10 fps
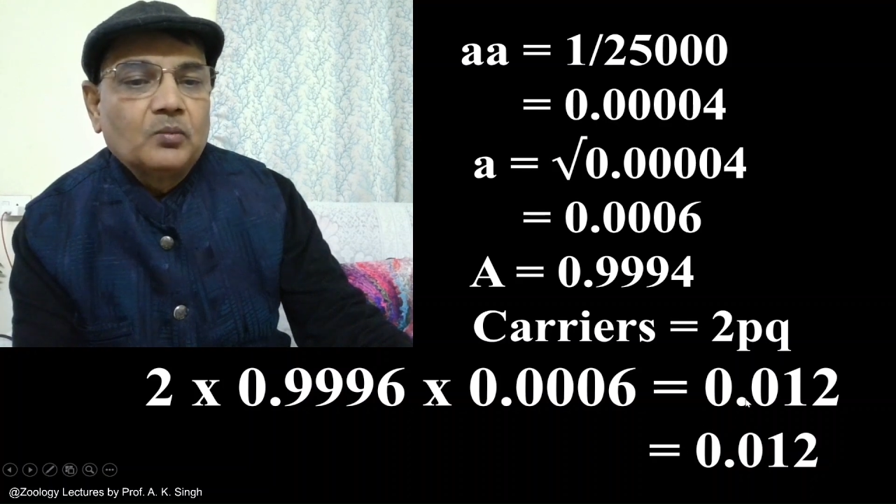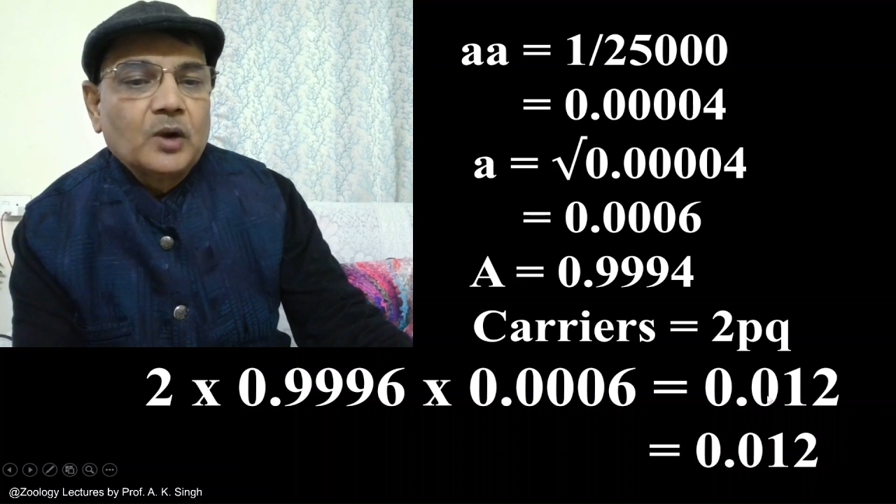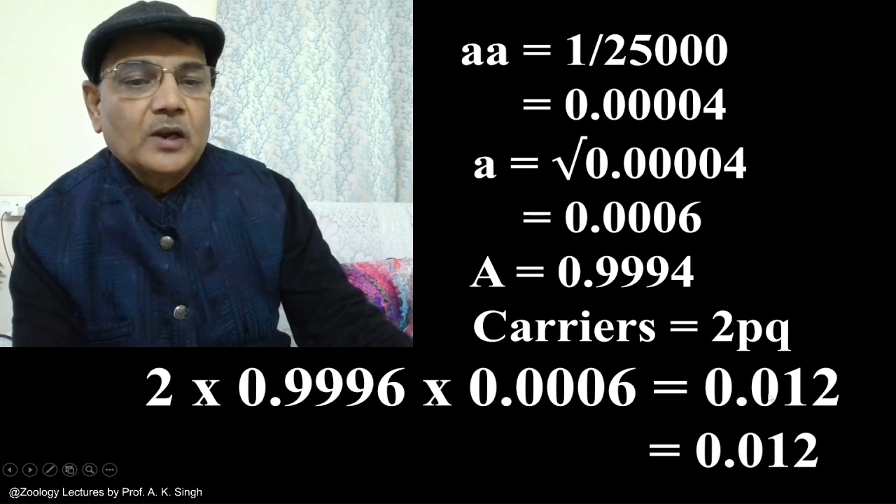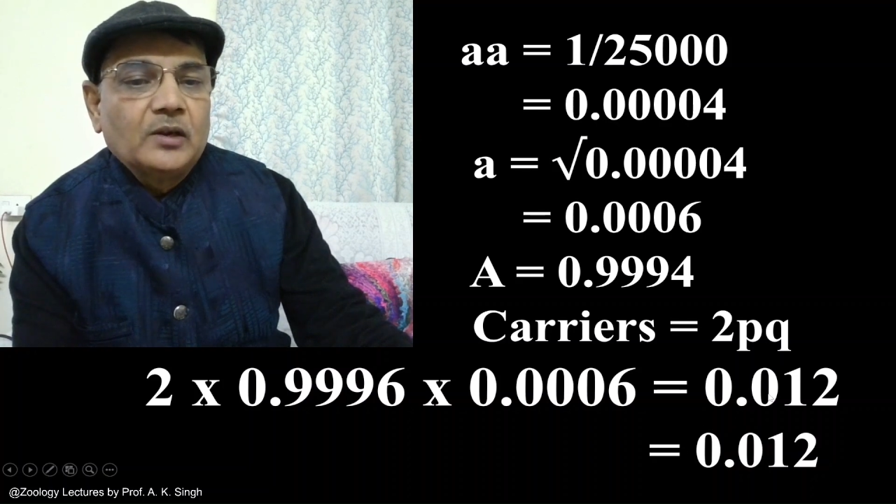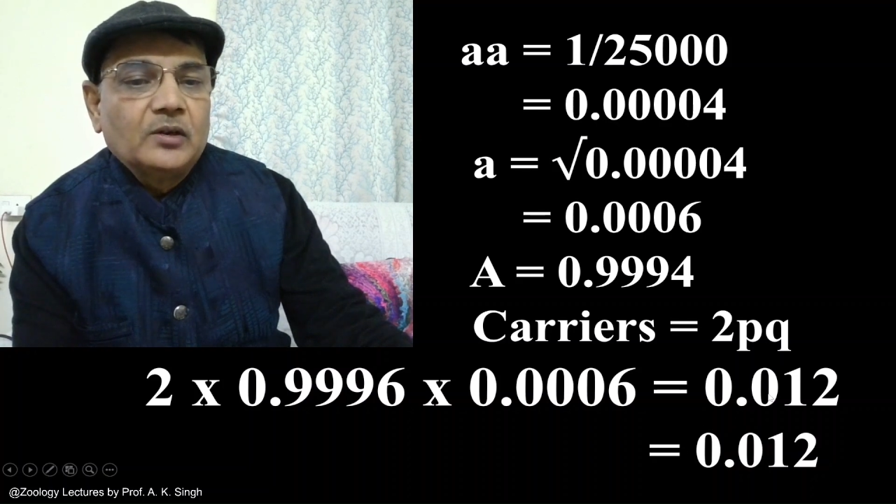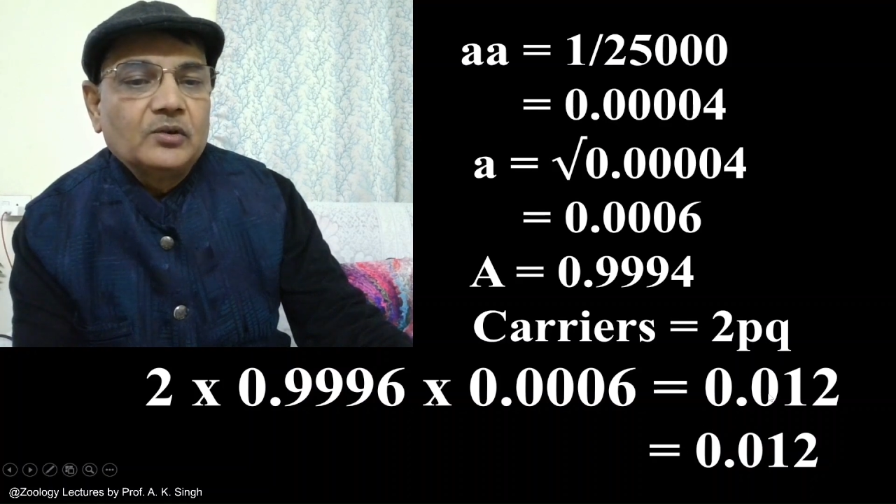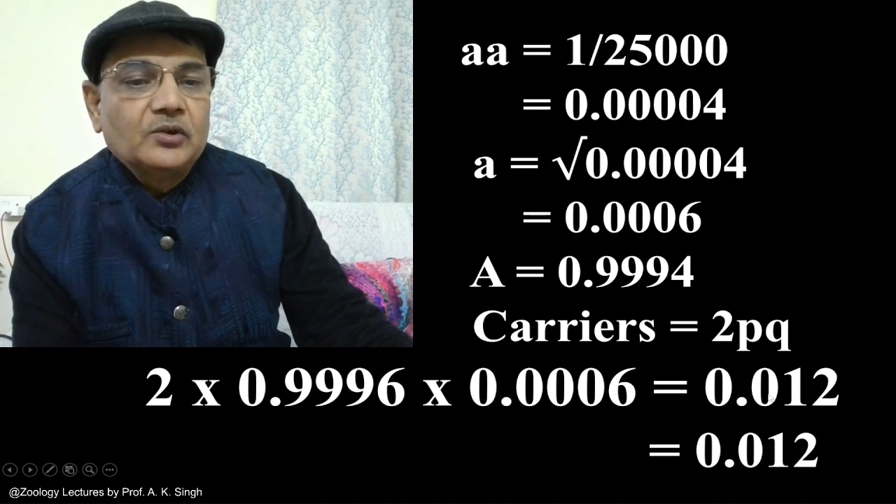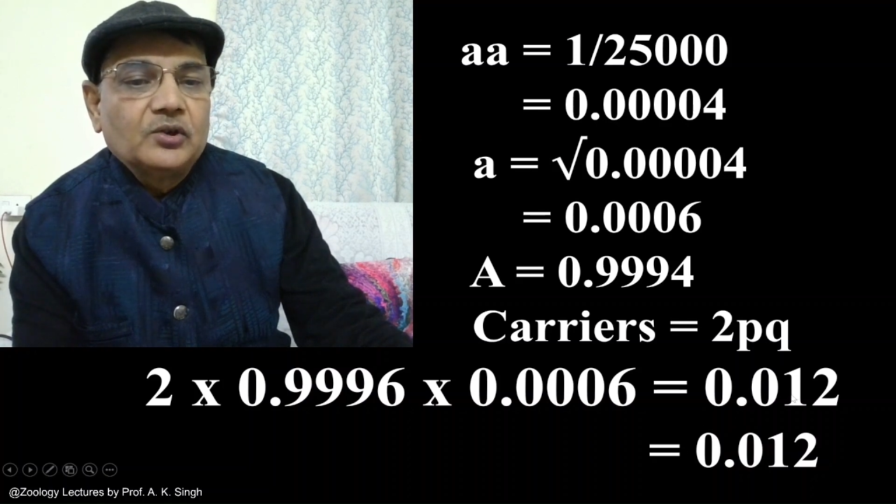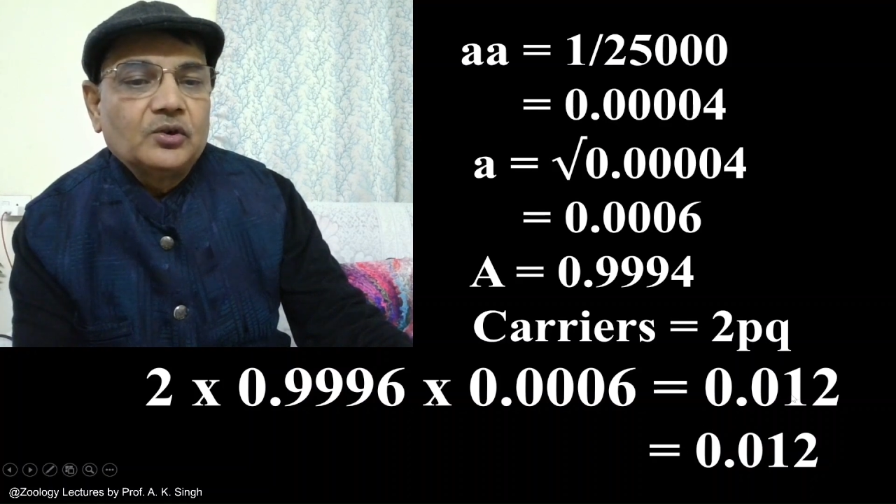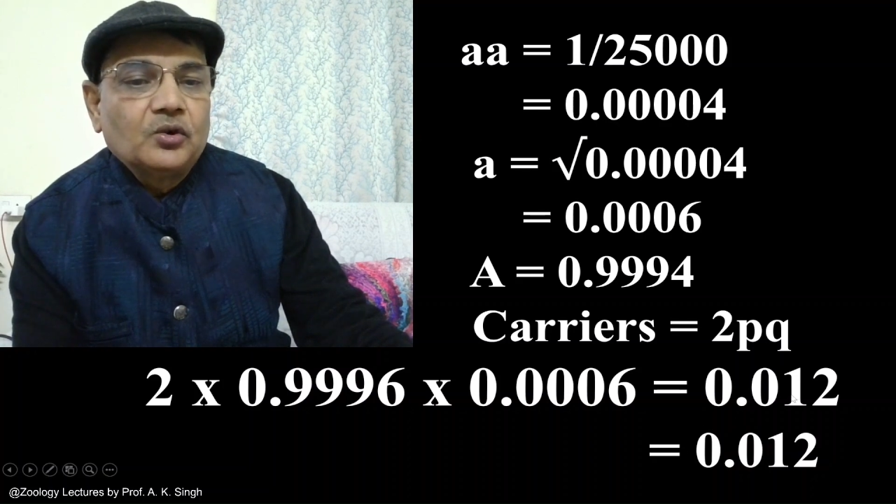
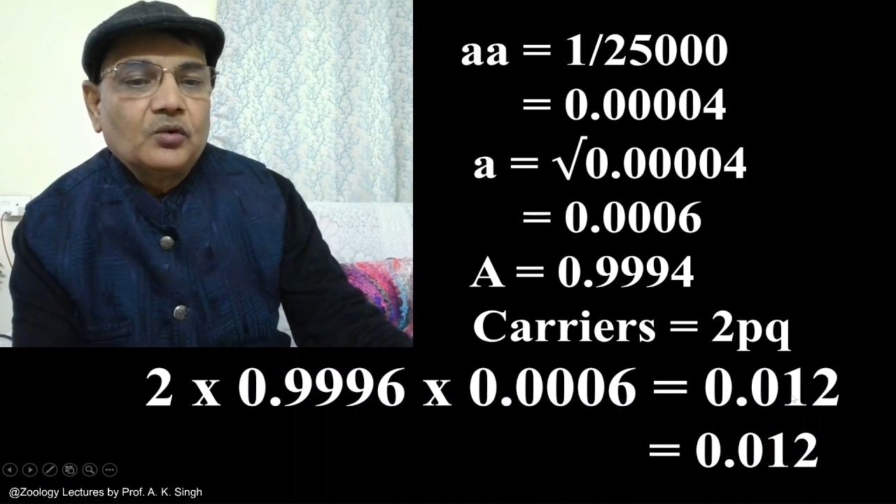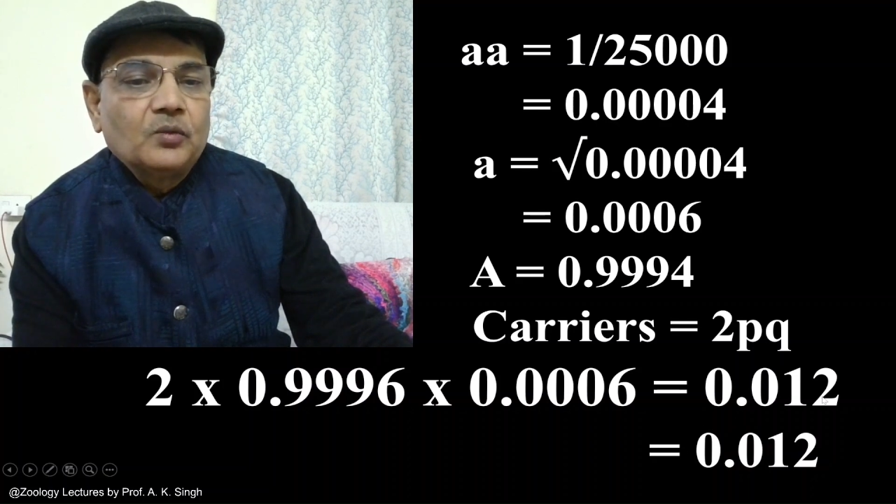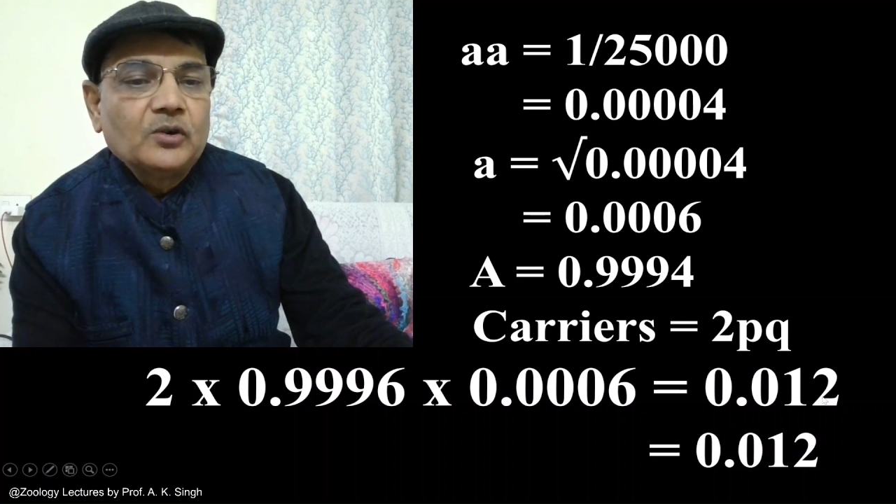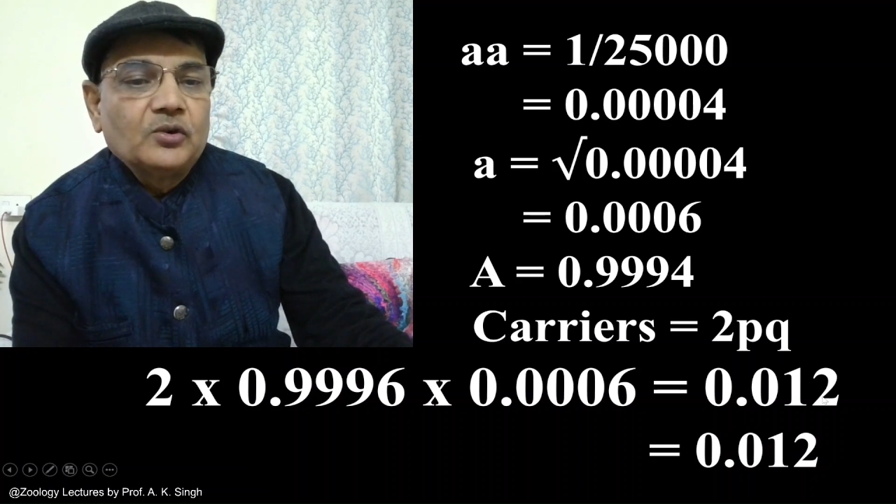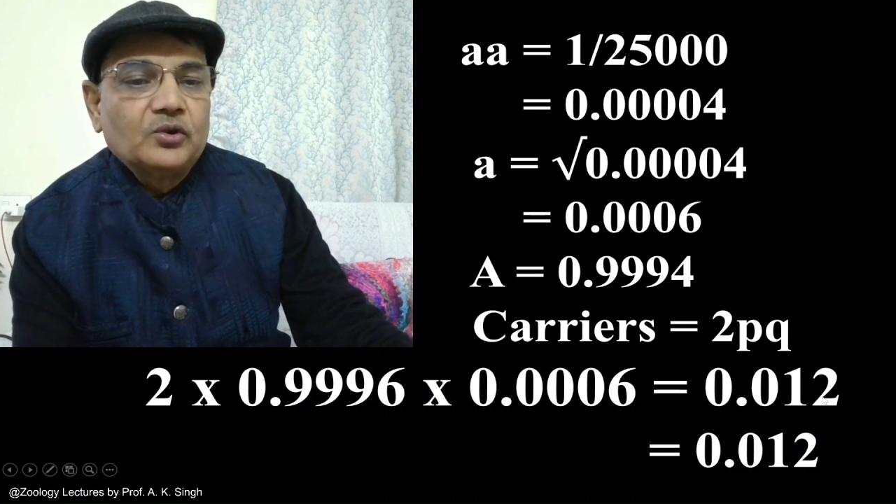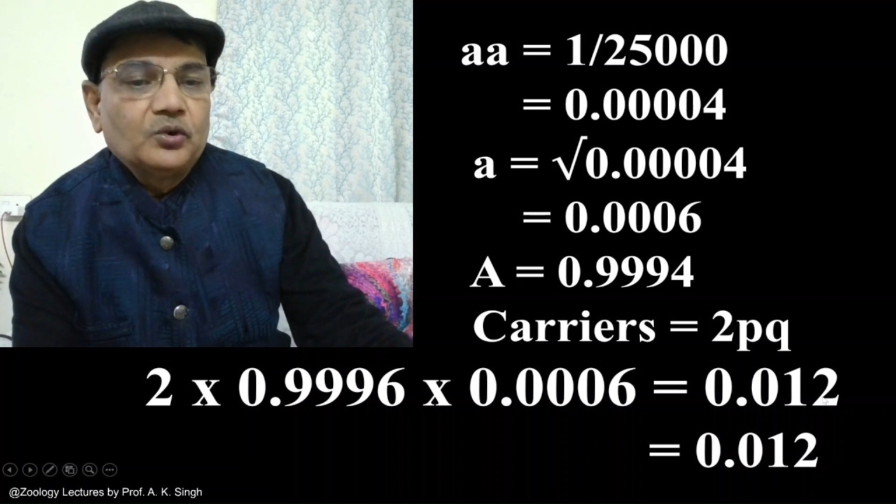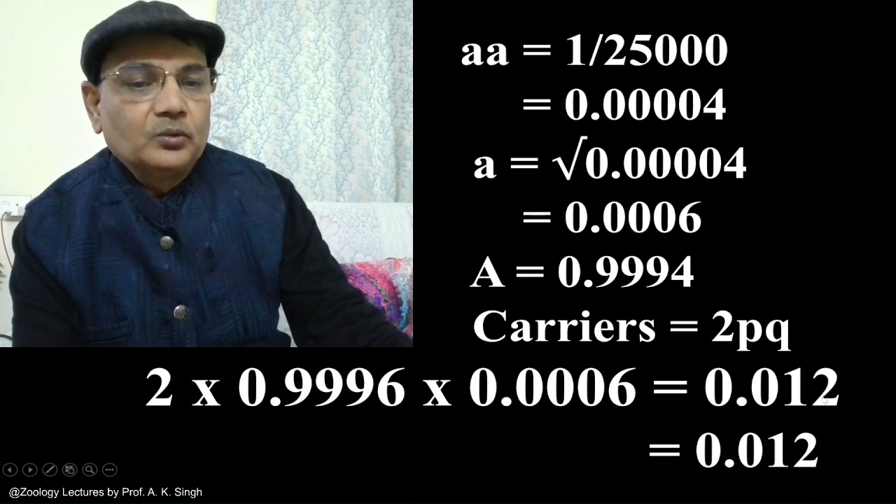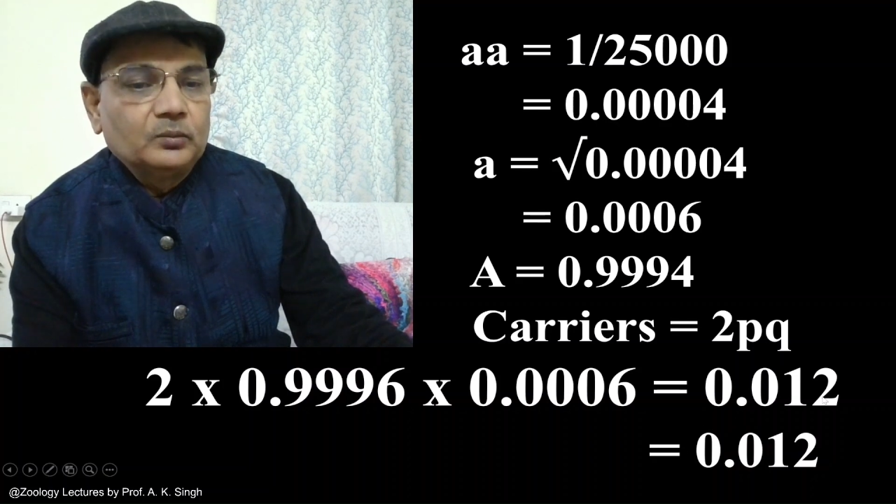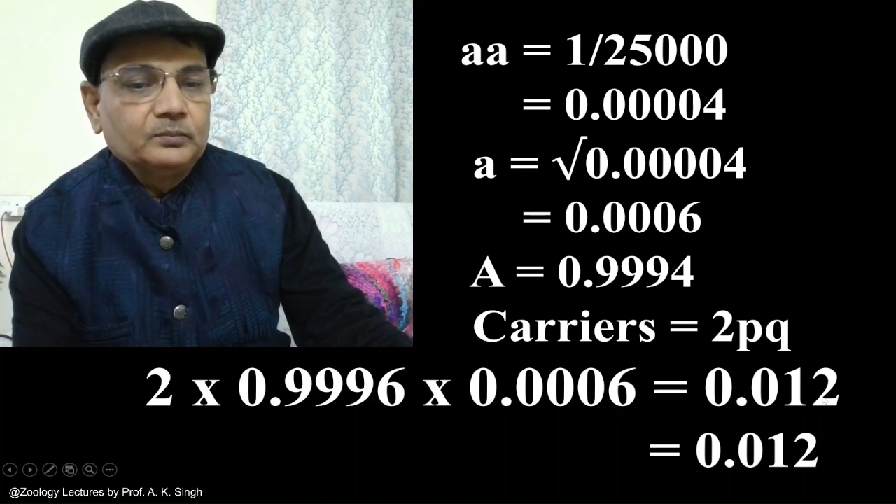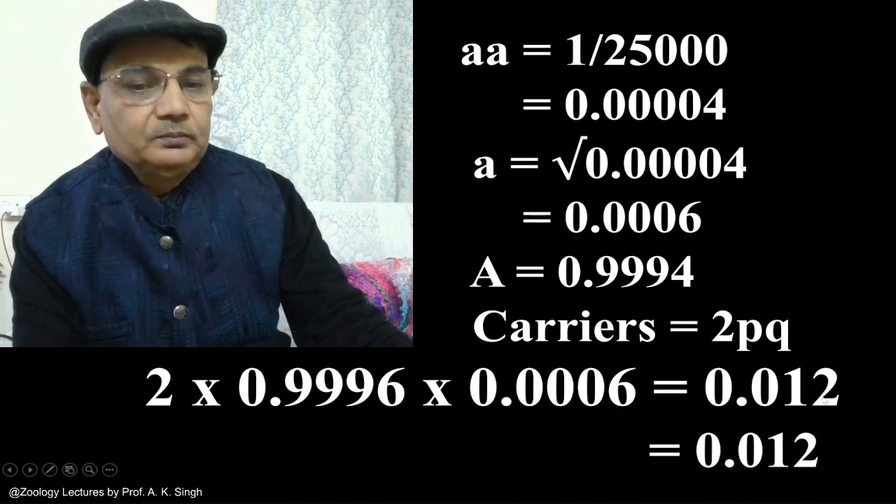0.012.